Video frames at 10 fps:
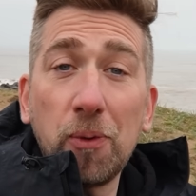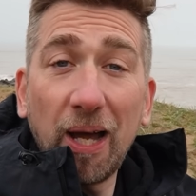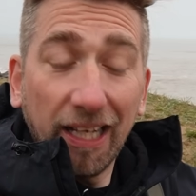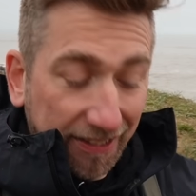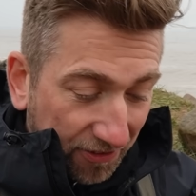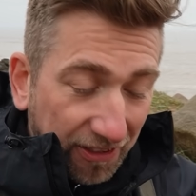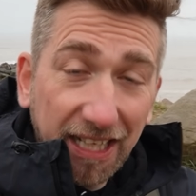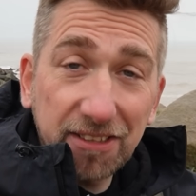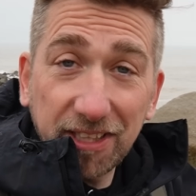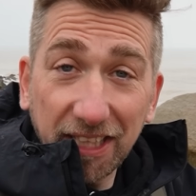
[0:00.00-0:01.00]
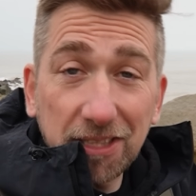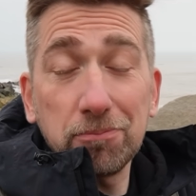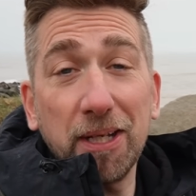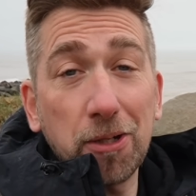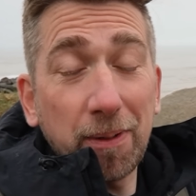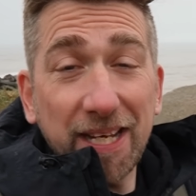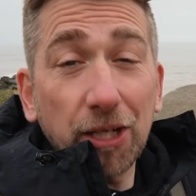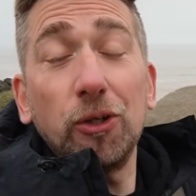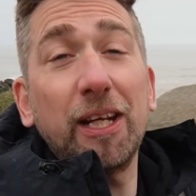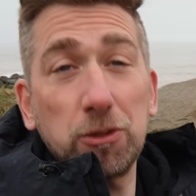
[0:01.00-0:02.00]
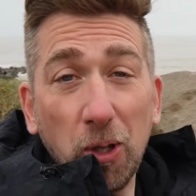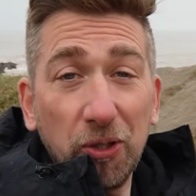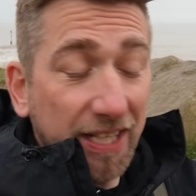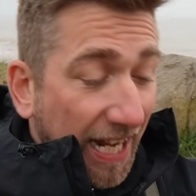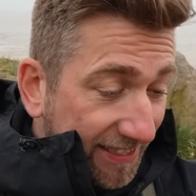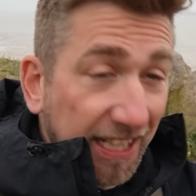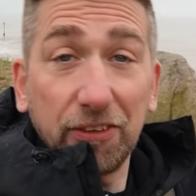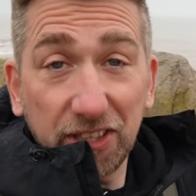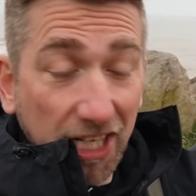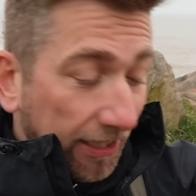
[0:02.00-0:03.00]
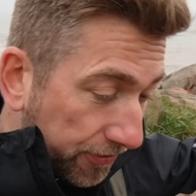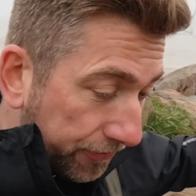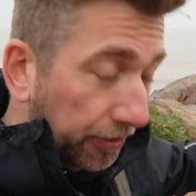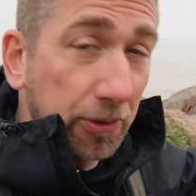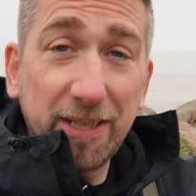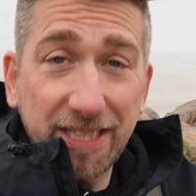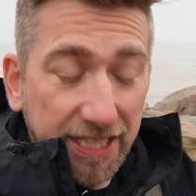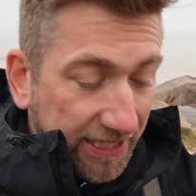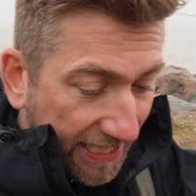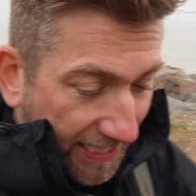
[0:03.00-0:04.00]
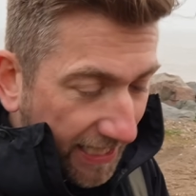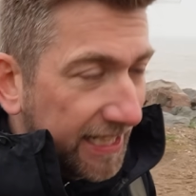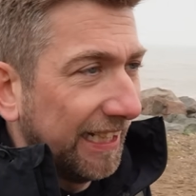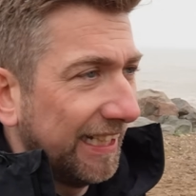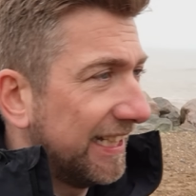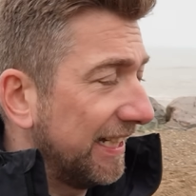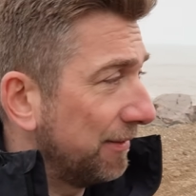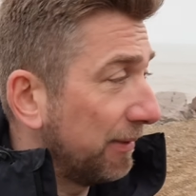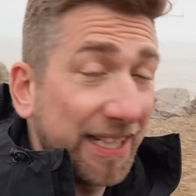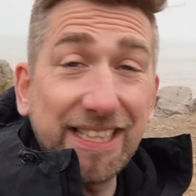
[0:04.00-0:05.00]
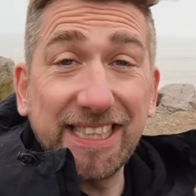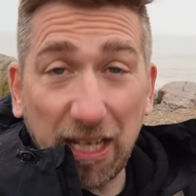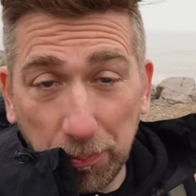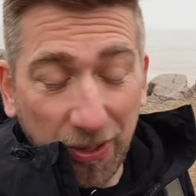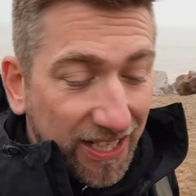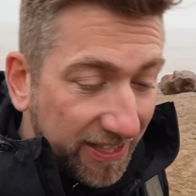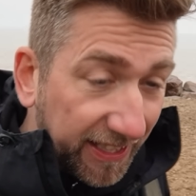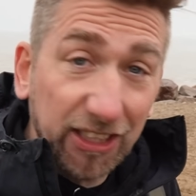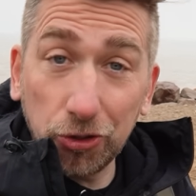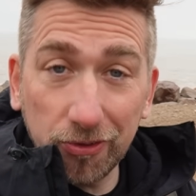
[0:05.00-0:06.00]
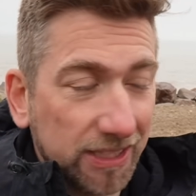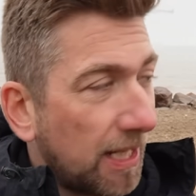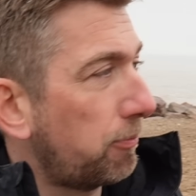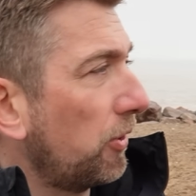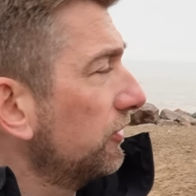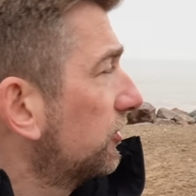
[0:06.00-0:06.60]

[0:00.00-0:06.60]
Well, I survived. I didn't pick up any unexploded artillery shells and throw them into the sea. I didn't step on anything I shouldn't step on,